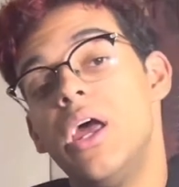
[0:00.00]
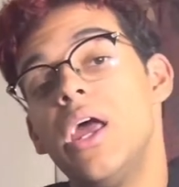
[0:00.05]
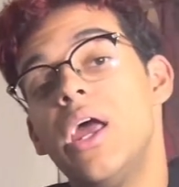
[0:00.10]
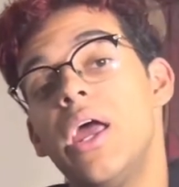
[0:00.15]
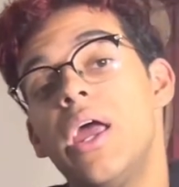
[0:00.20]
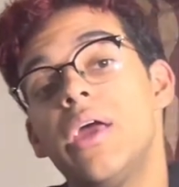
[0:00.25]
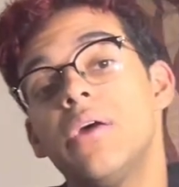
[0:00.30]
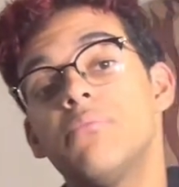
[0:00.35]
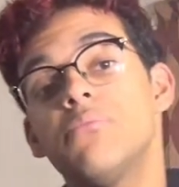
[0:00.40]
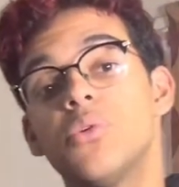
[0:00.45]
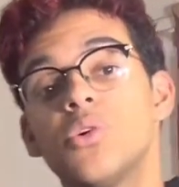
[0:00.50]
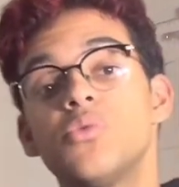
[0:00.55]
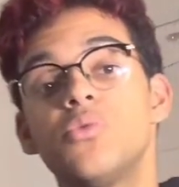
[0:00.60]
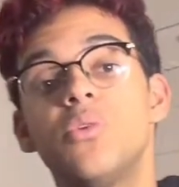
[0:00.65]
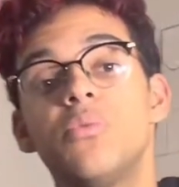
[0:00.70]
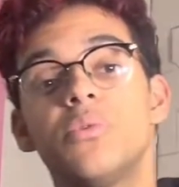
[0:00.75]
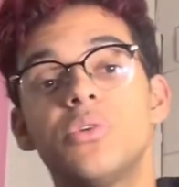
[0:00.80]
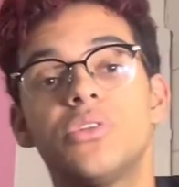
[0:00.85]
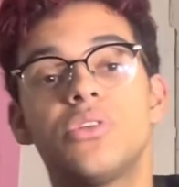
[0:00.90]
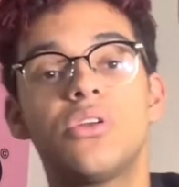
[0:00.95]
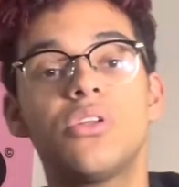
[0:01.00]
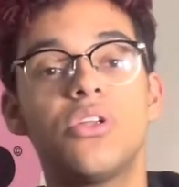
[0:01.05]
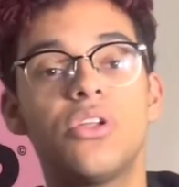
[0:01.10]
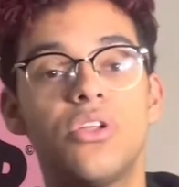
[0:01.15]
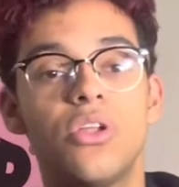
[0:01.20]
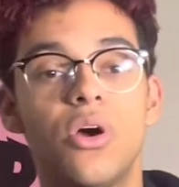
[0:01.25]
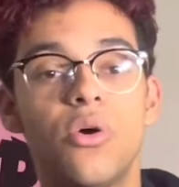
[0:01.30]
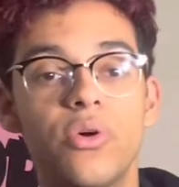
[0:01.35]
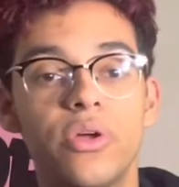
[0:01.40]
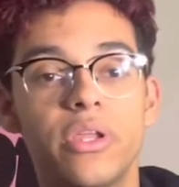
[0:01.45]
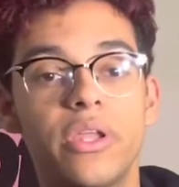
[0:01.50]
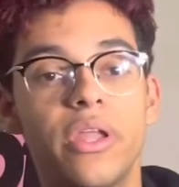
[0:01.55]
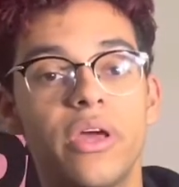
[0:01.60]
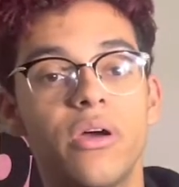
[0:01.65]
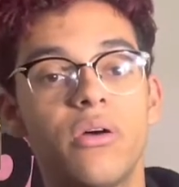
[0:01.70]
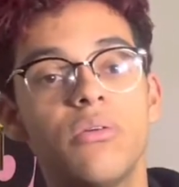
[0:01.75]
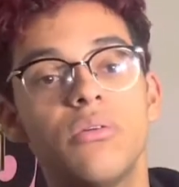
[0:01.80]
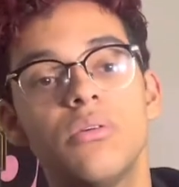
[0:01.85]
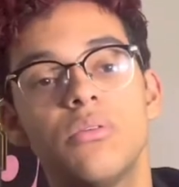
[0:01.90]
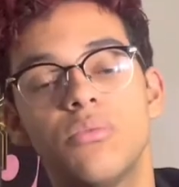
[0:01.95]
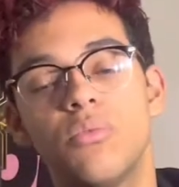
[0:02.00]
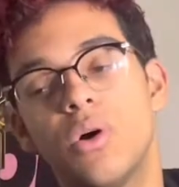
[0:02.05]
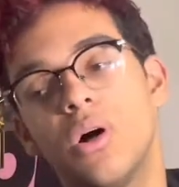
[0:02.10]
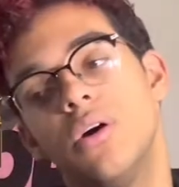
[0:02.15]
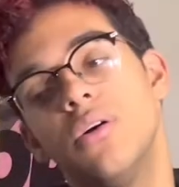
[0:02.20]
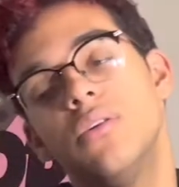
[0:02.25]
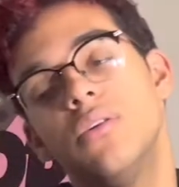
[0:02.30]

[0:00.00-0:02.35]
and most people are starting to know it now. Well,